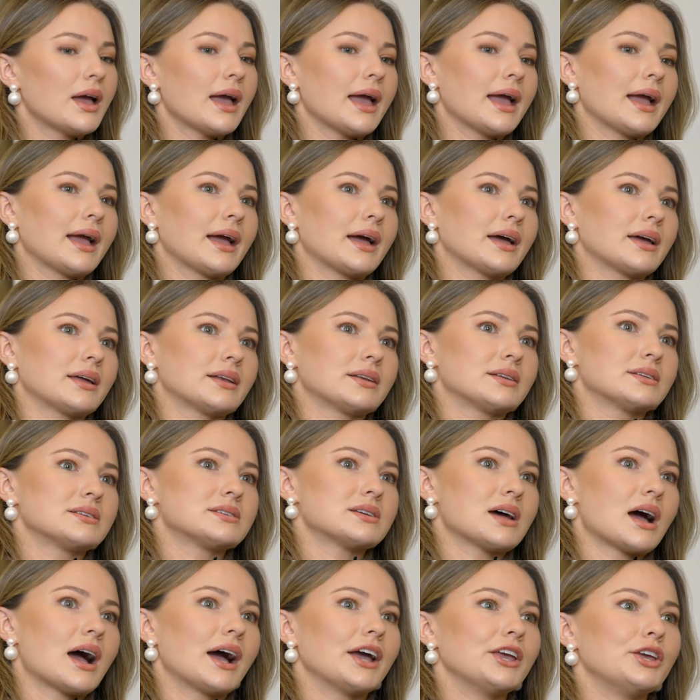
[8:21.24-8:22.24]
And
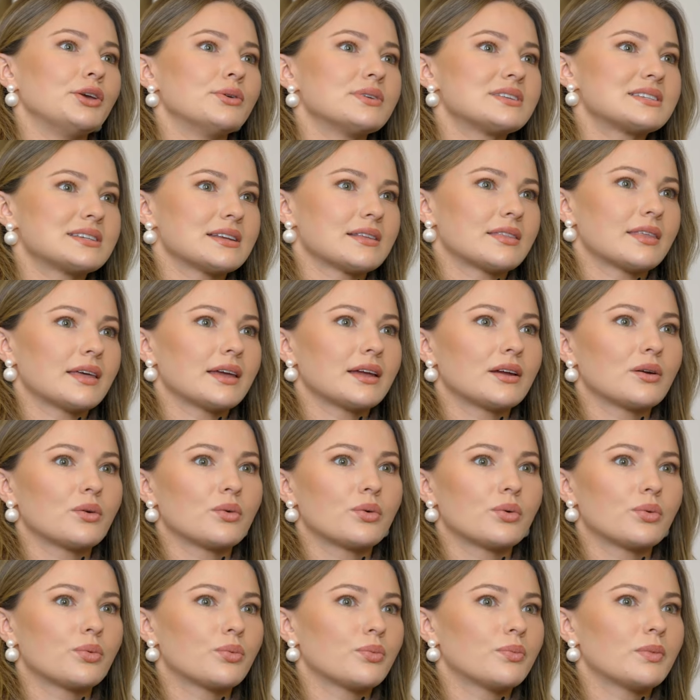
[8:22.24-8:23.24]
I used to think,
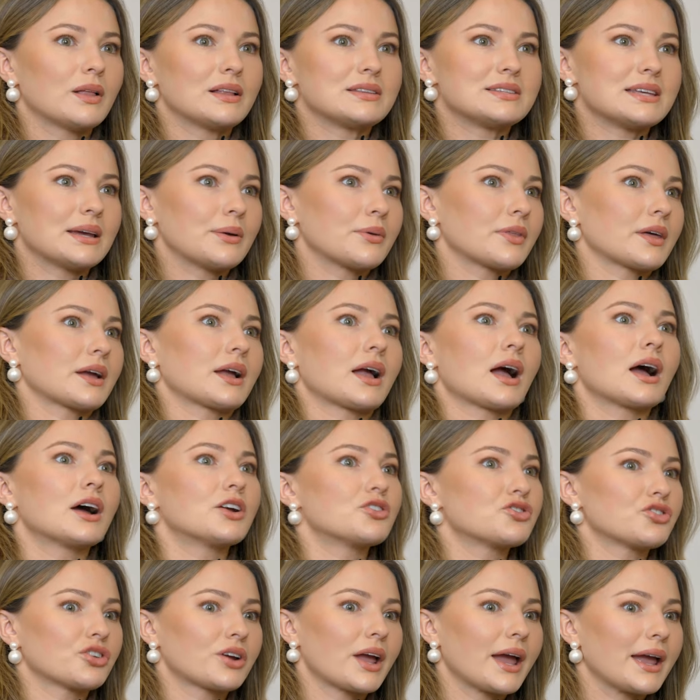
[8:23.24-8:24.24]
let's say with like
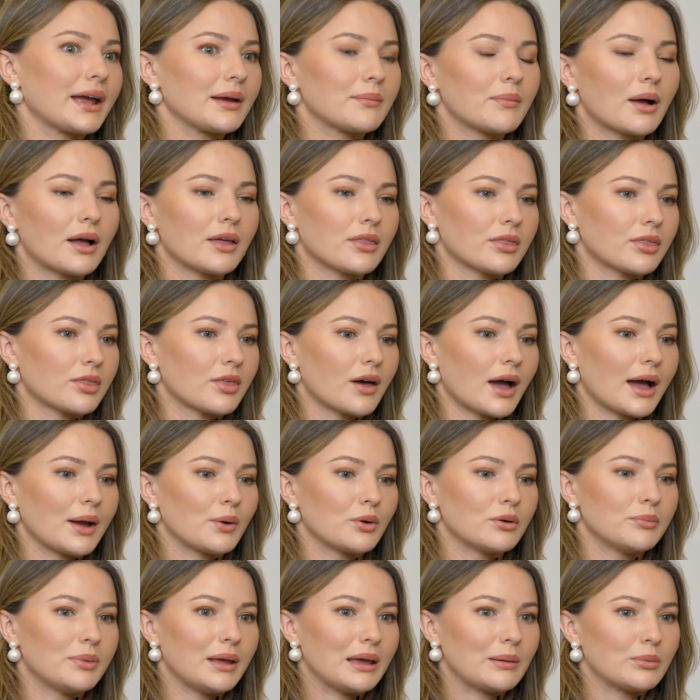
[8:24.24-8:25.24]
100K a month, I
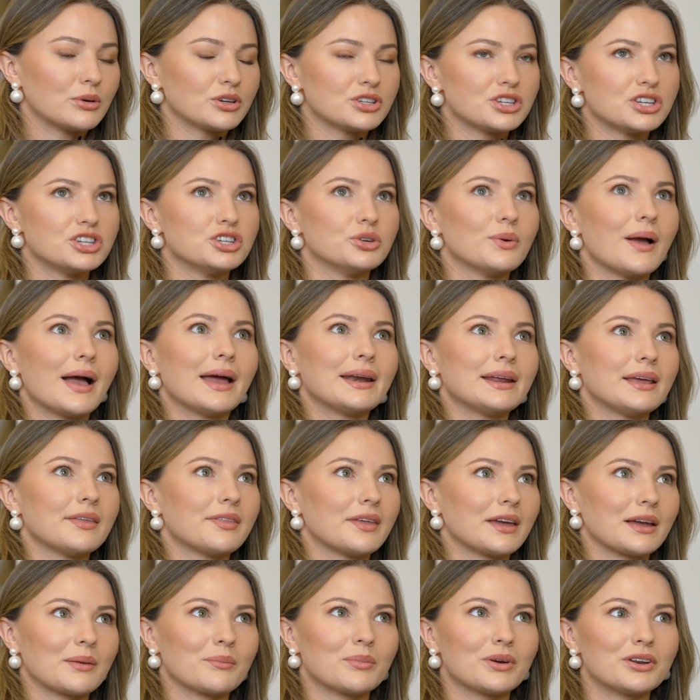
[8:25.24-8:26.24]
would be able to do
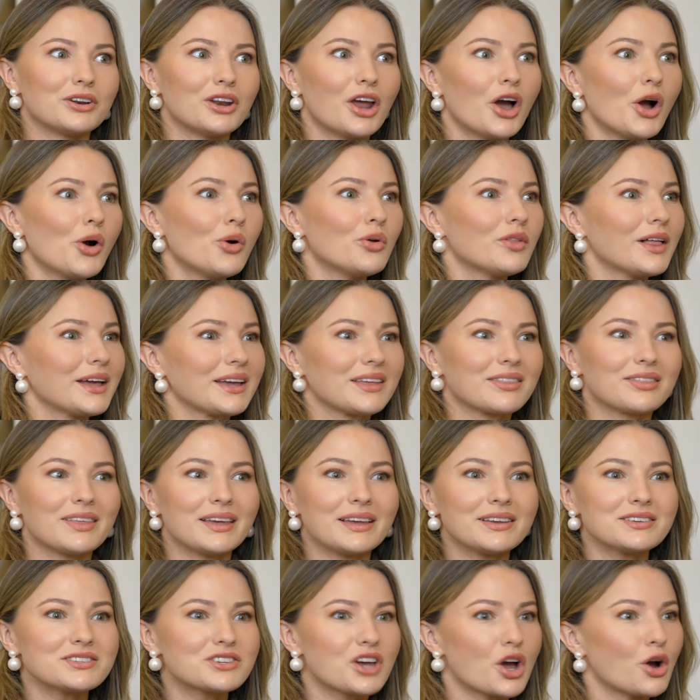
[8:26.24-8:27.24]
anything. But no, like
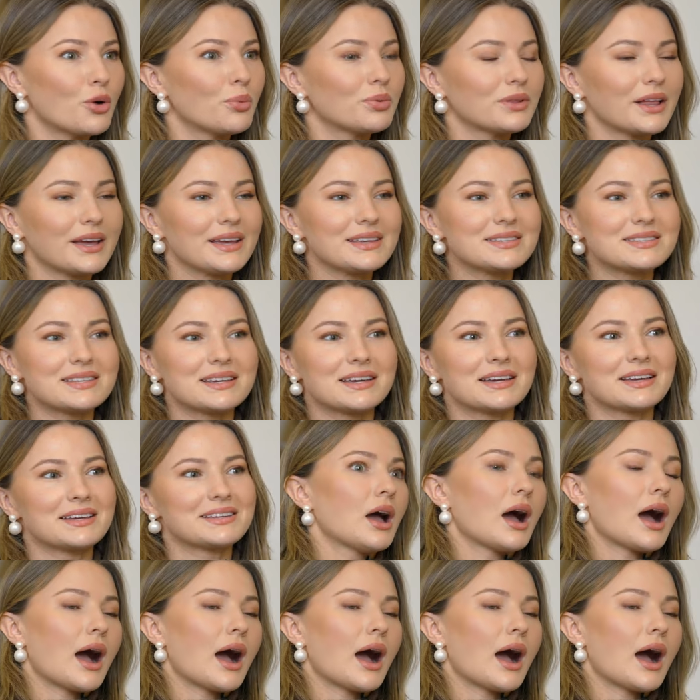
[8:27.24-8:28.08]
things go places.